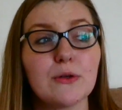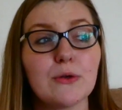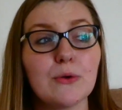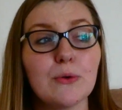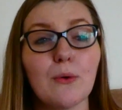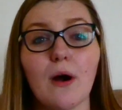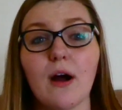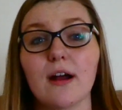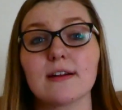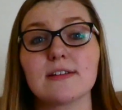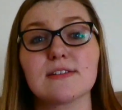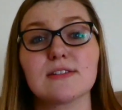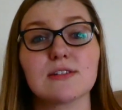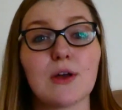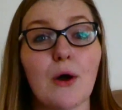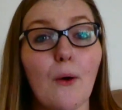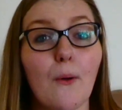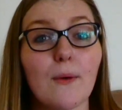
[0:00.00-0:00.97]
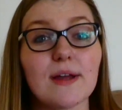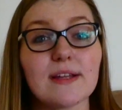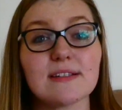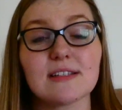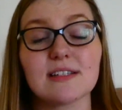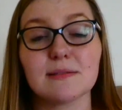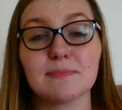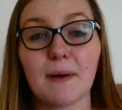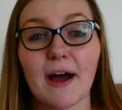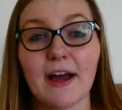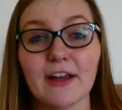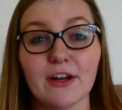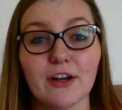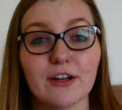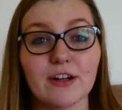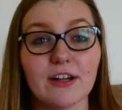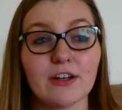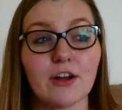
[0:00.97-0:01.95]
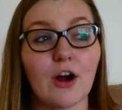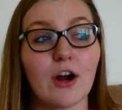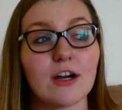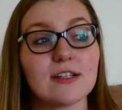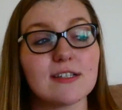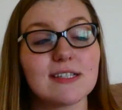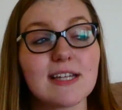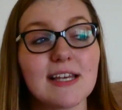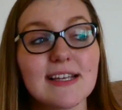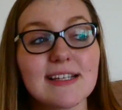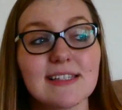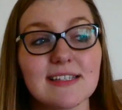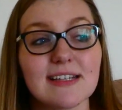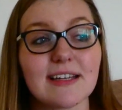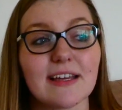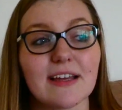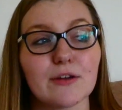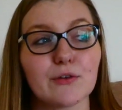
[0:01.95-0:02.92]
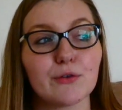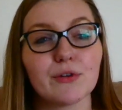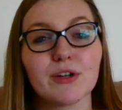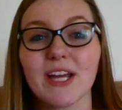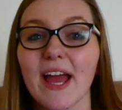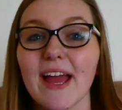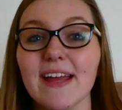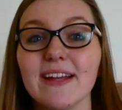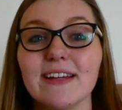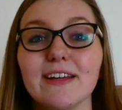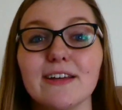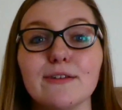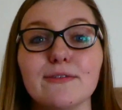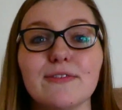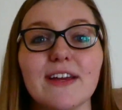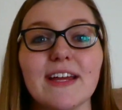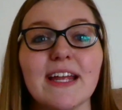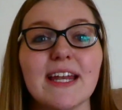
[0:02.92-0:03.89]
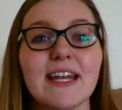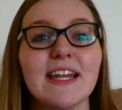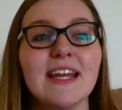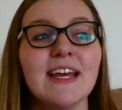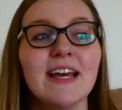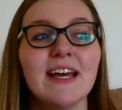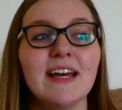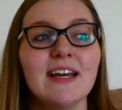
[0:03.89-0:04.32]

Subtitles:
you are so inspired and artistic and creative, and